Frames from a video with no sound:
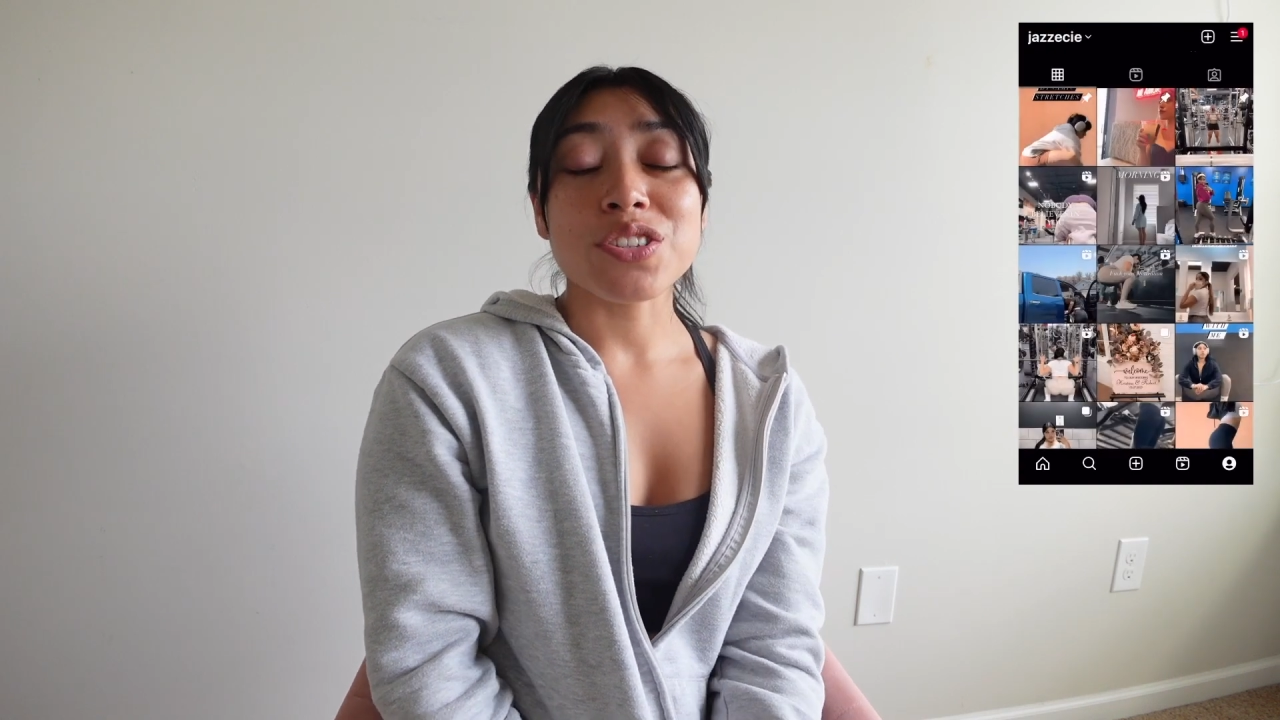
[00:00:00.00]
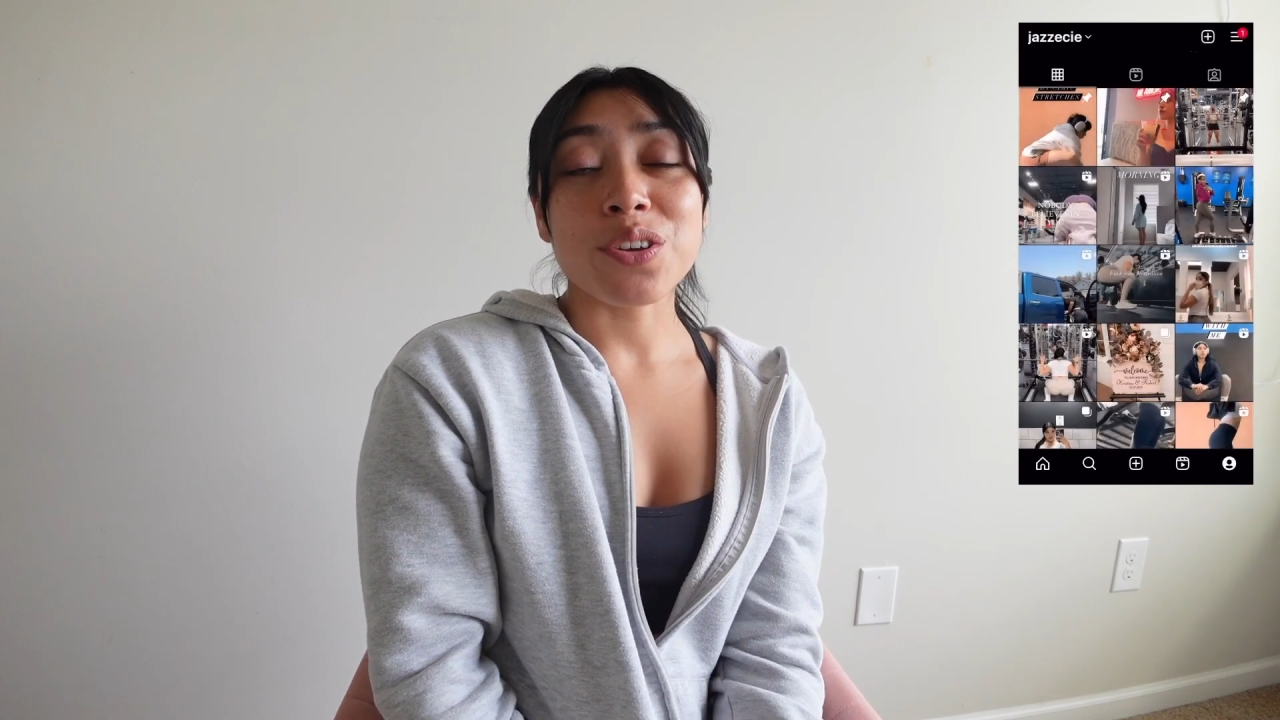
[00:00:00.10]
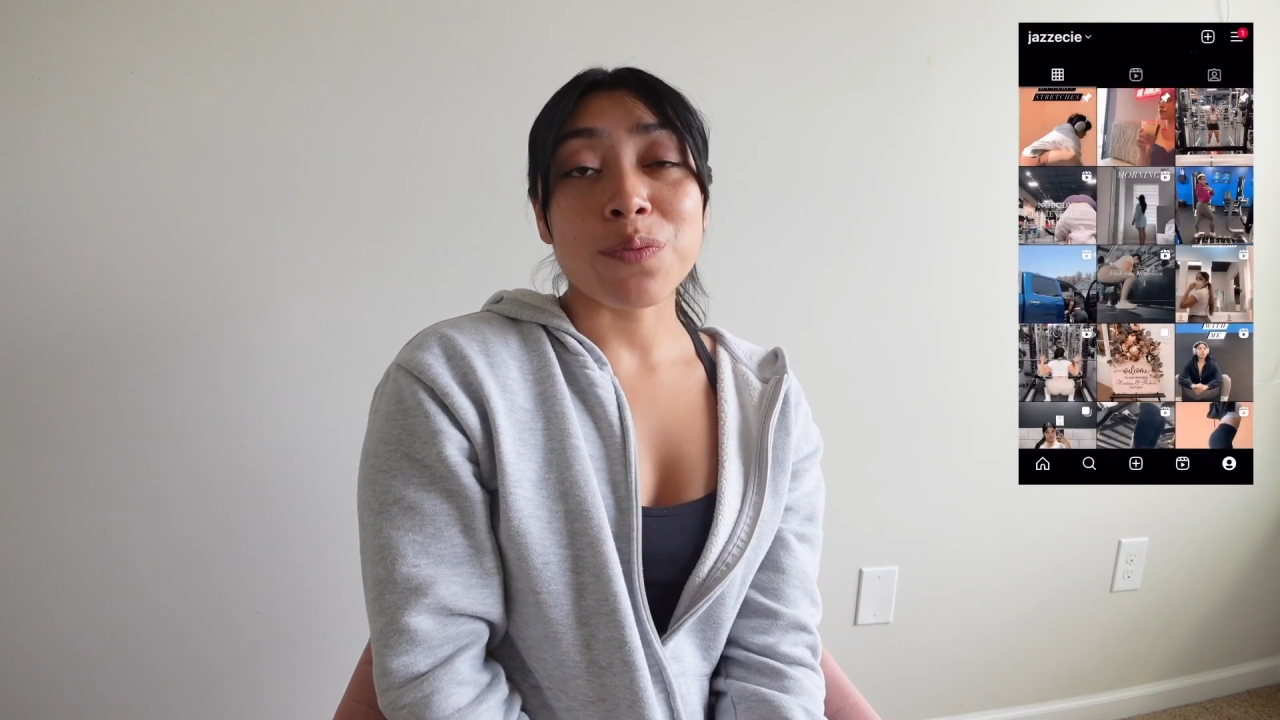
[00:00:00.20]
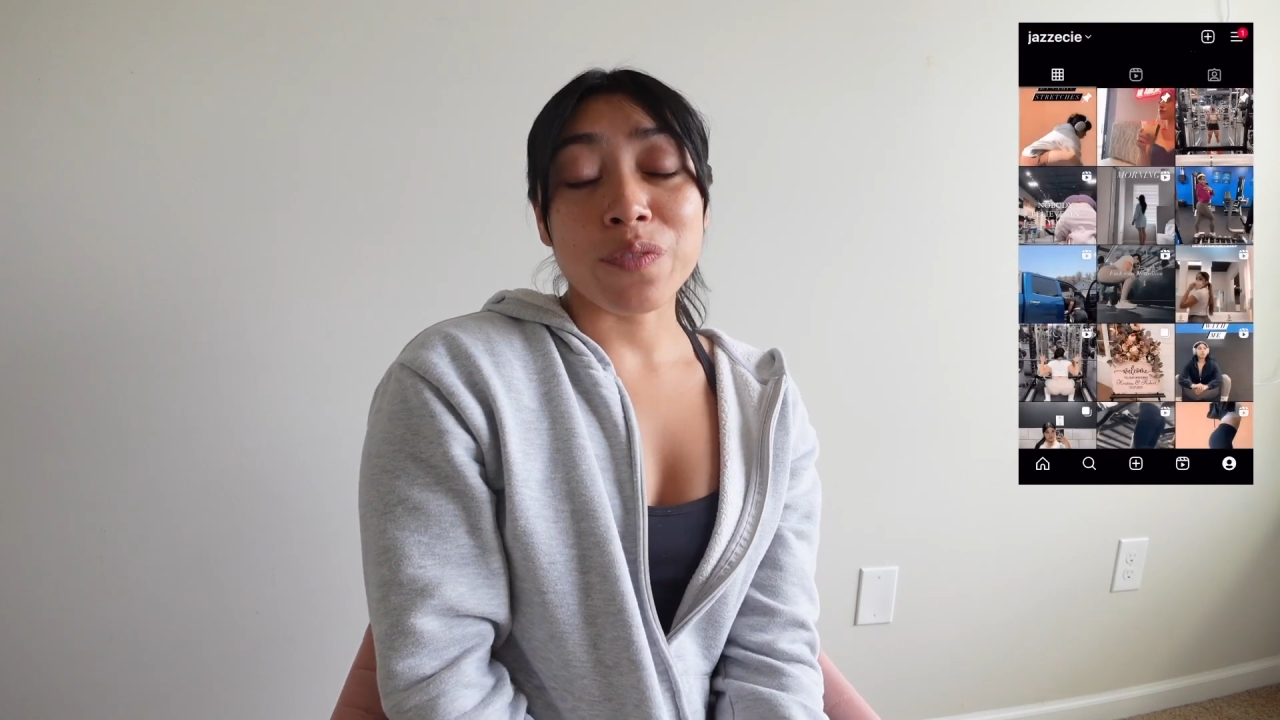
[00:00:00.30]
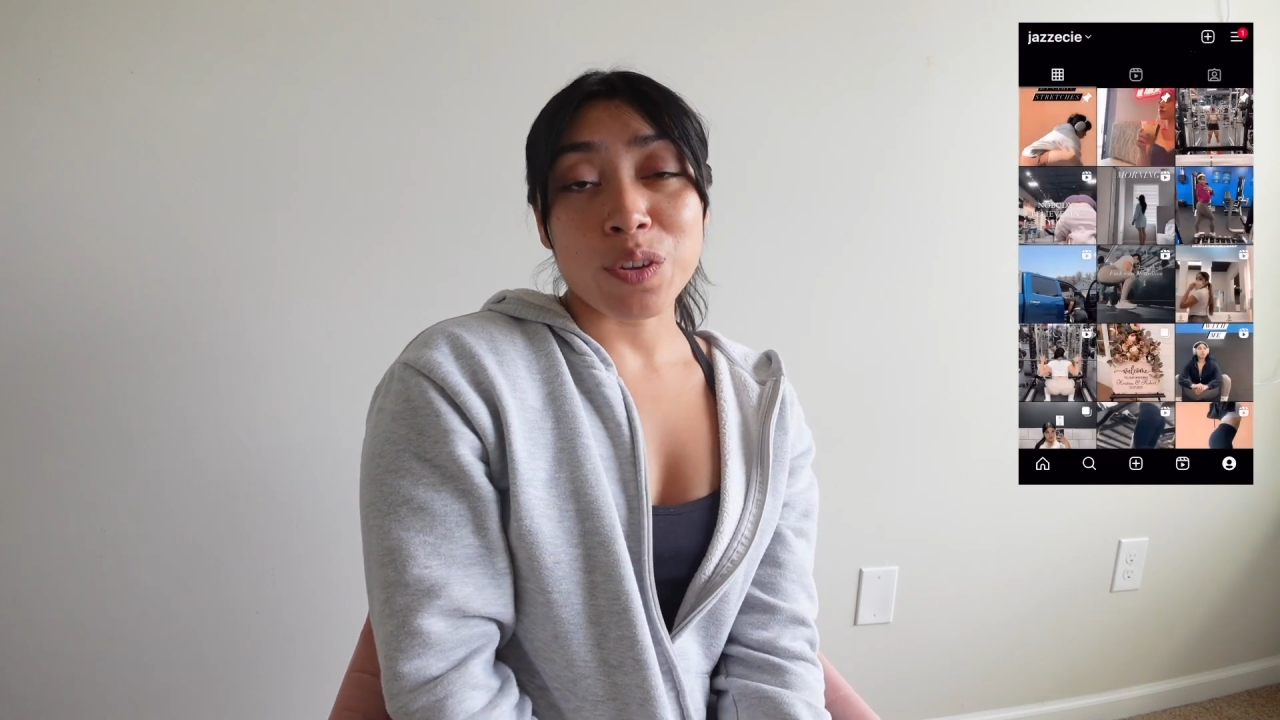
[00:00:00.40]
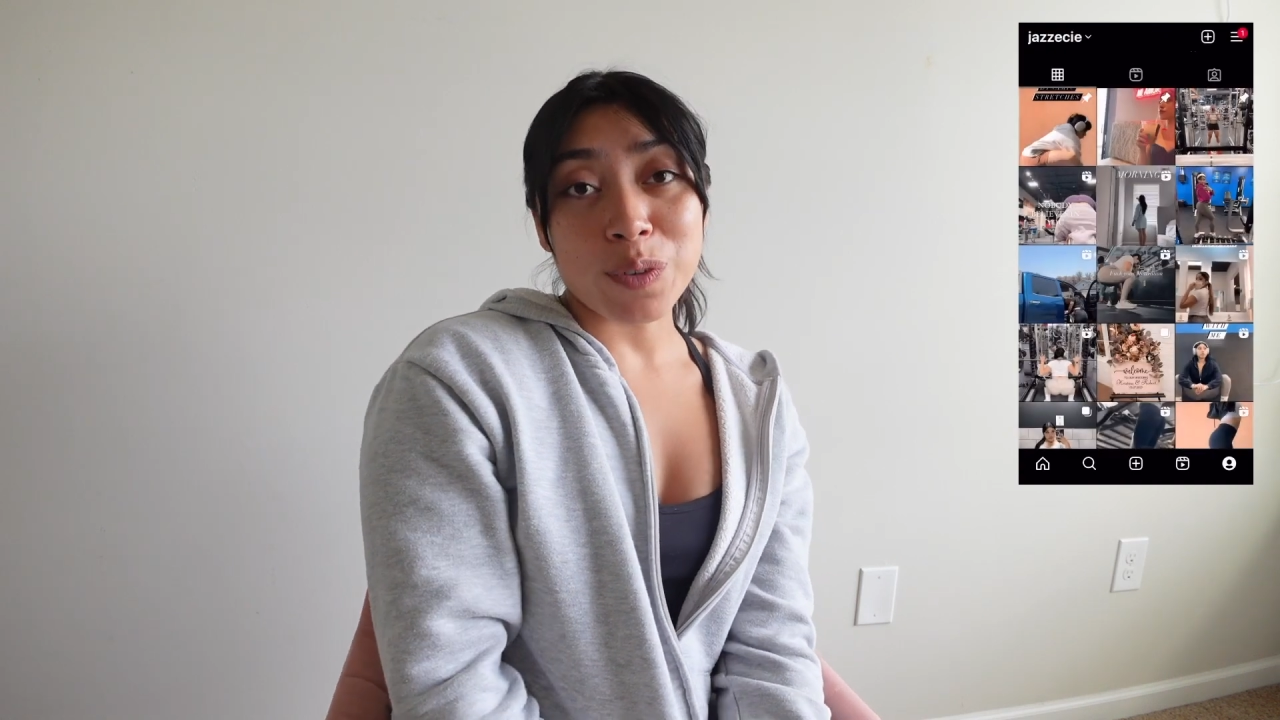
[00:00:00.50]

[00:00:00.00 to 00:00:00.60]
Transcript: So if you